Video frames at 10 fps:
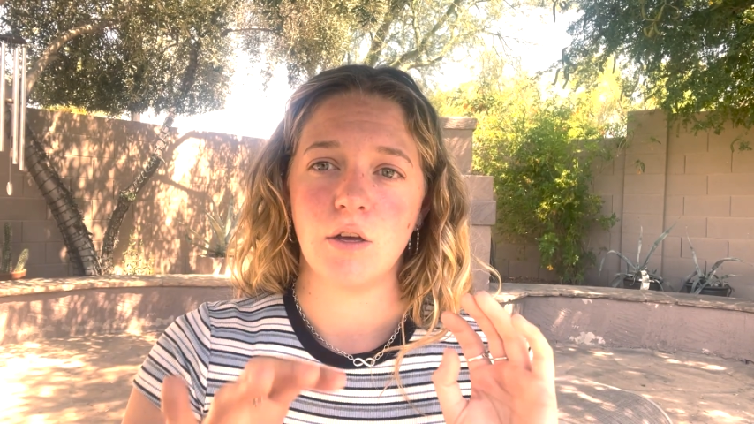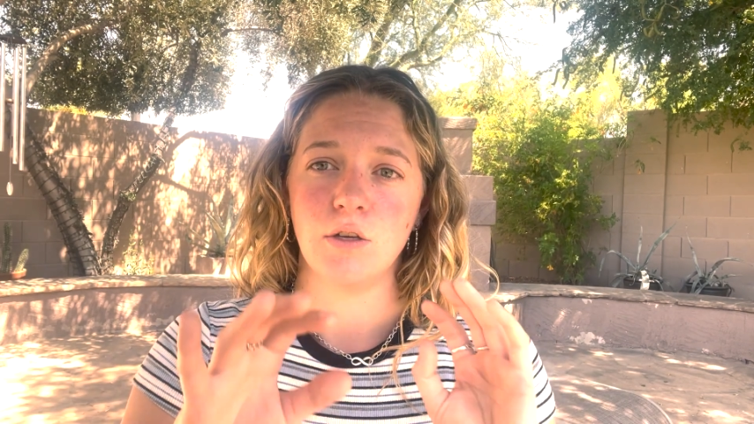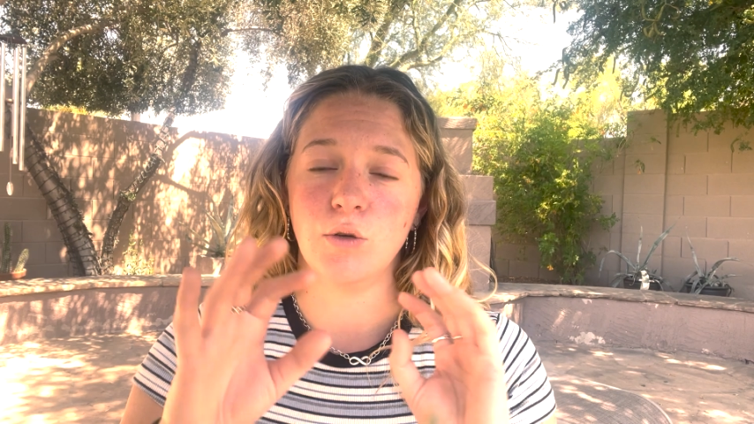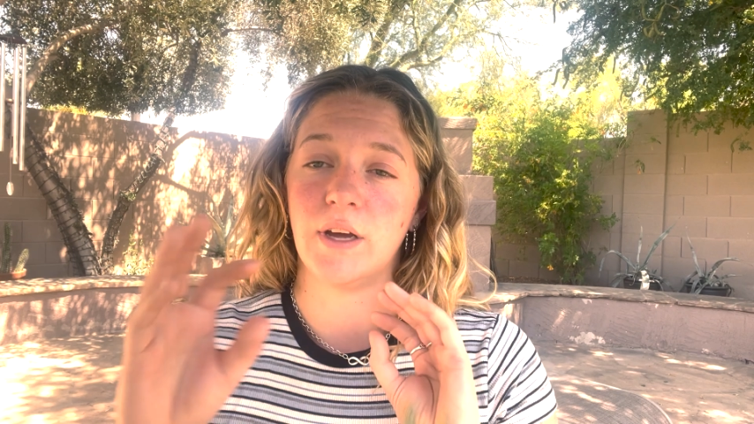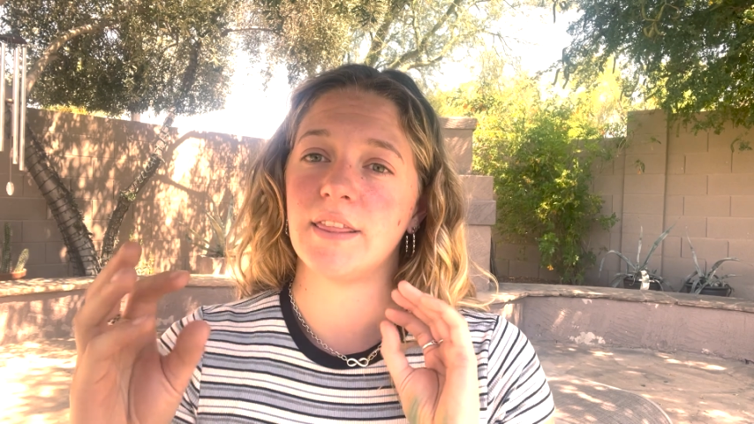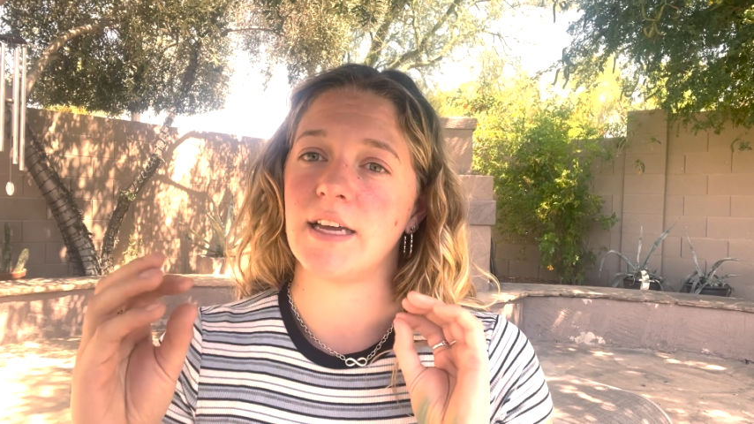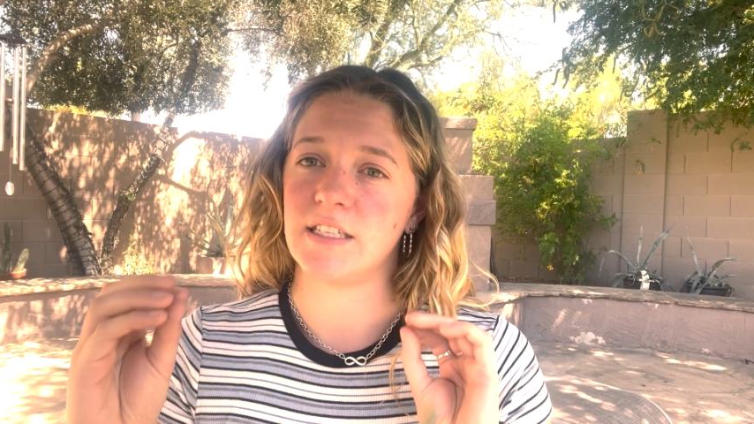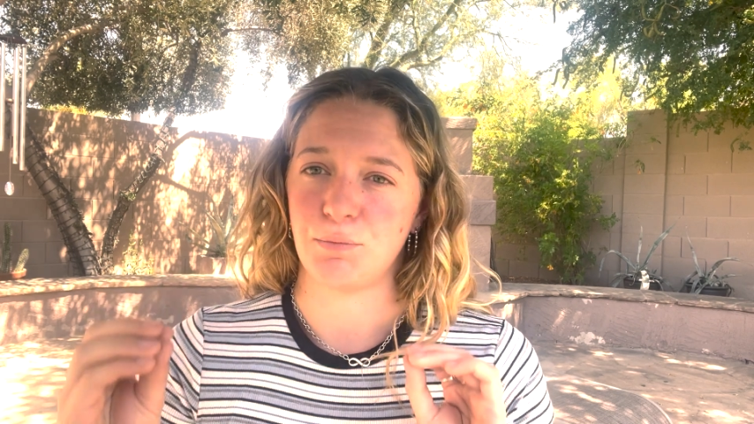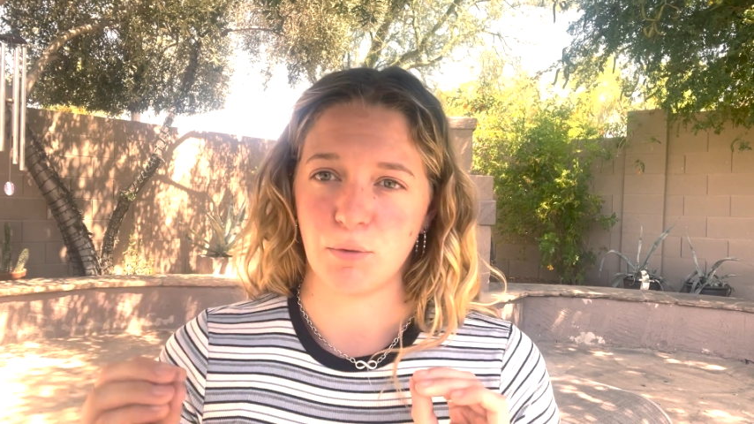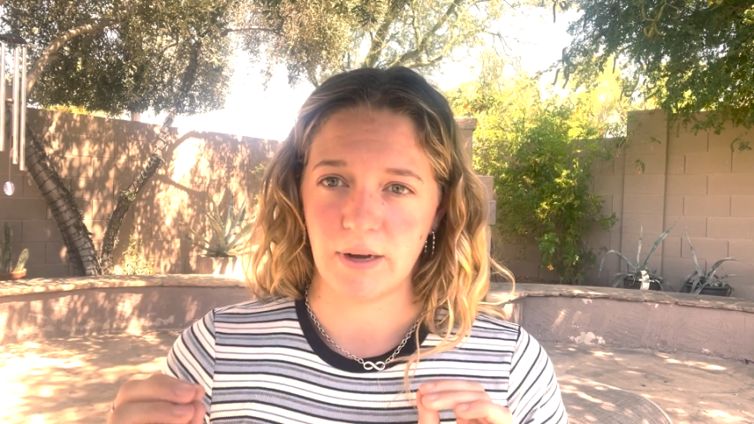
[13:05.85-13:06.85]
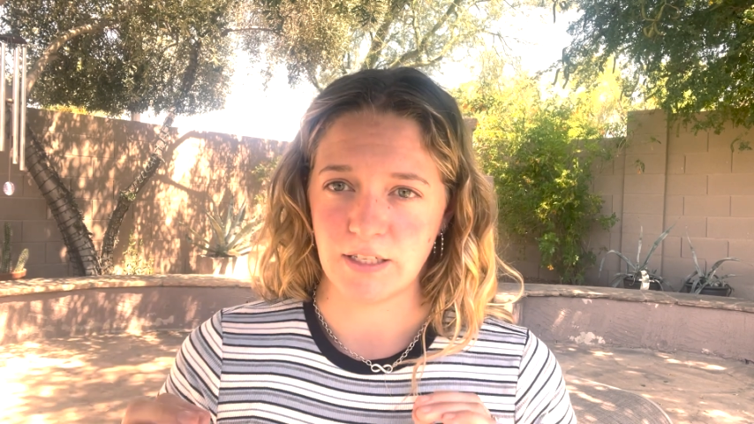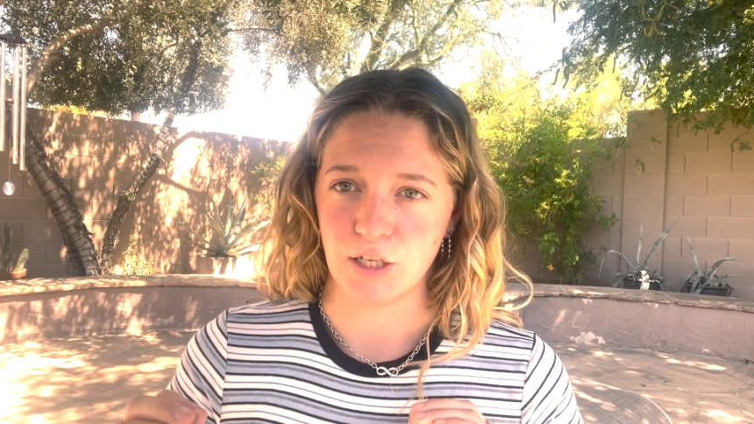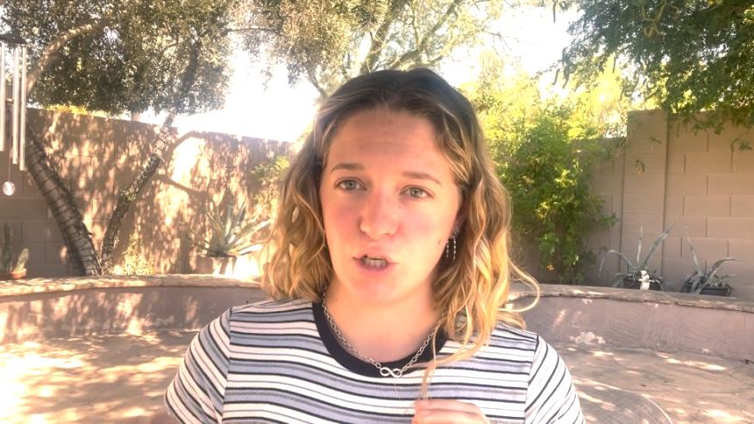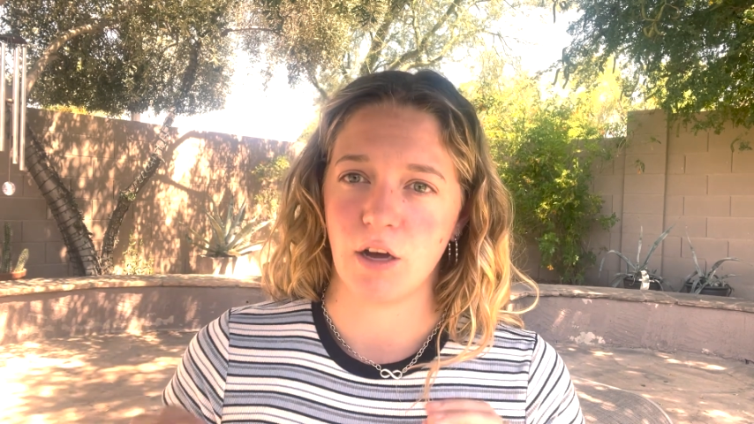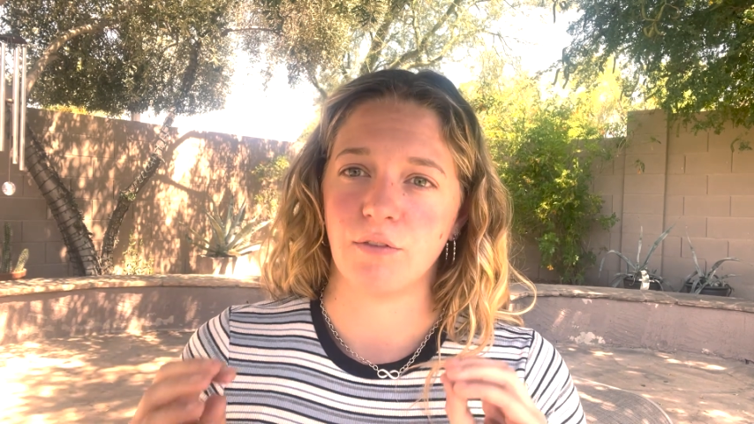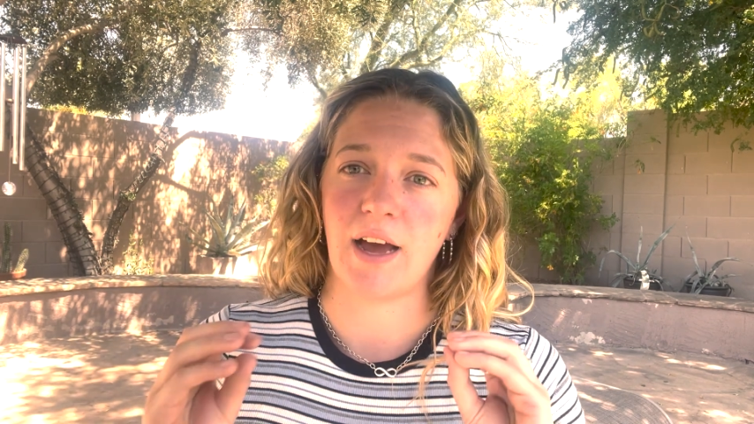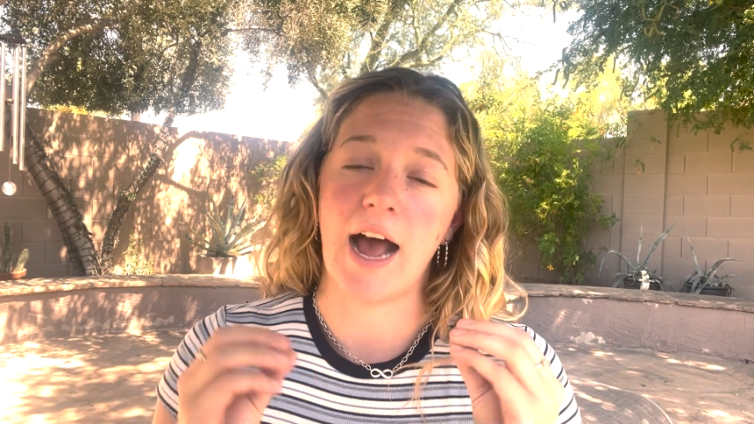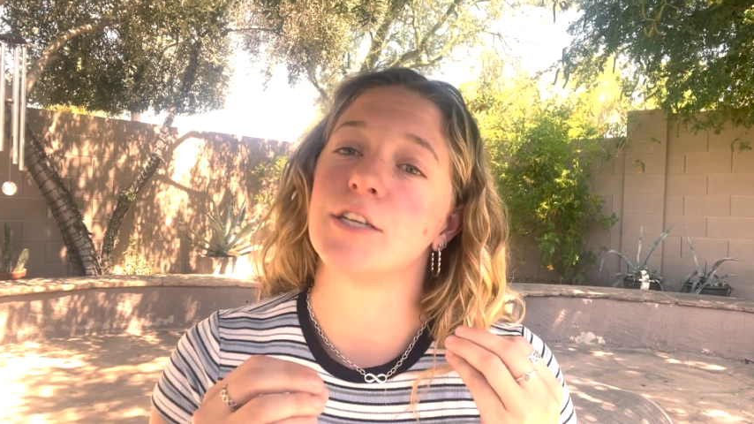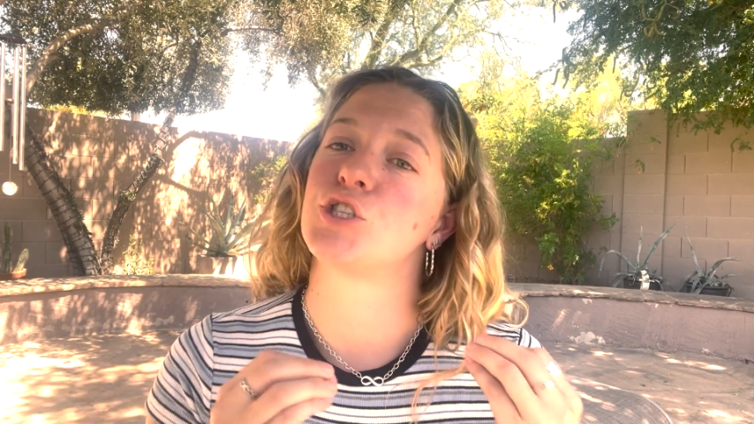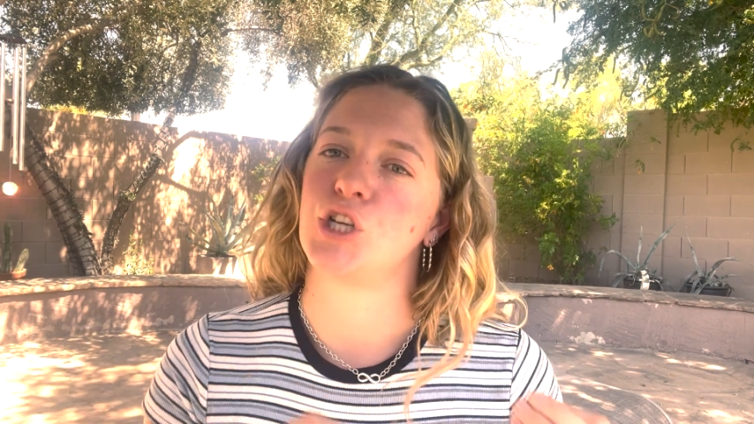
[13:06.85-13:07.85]
you get that deeper message of,
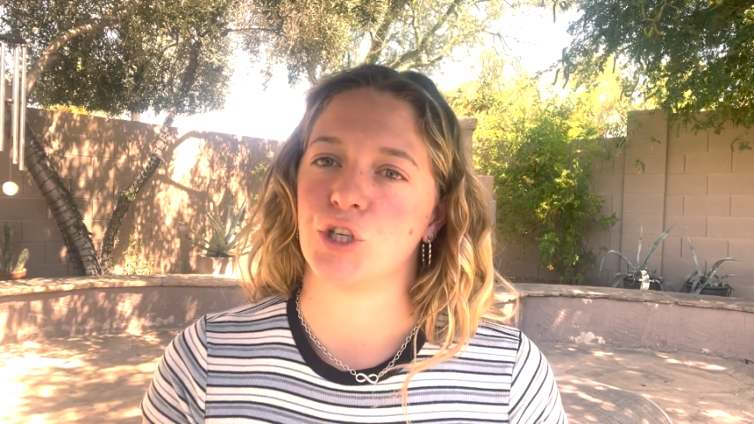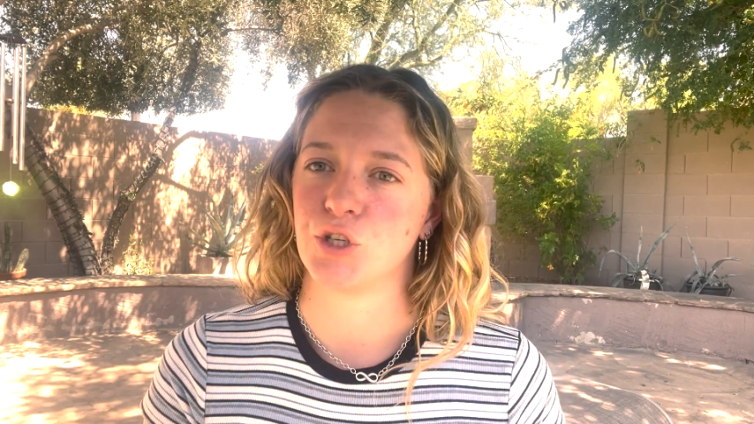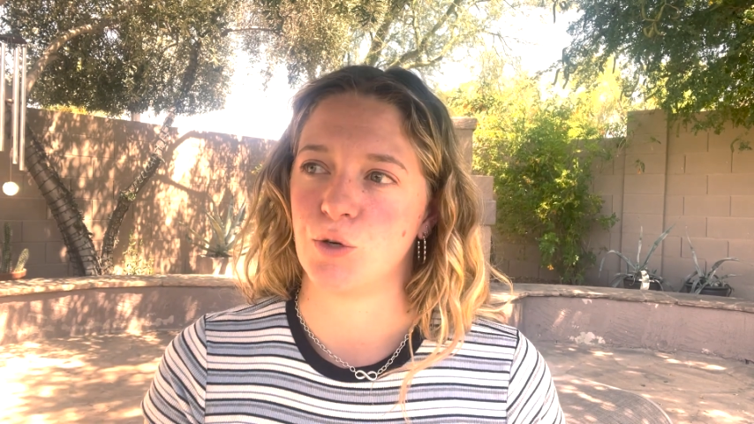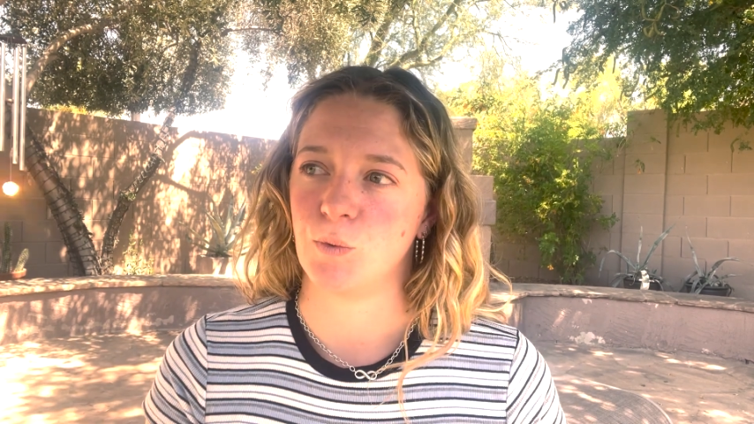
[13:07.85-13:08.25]
as children,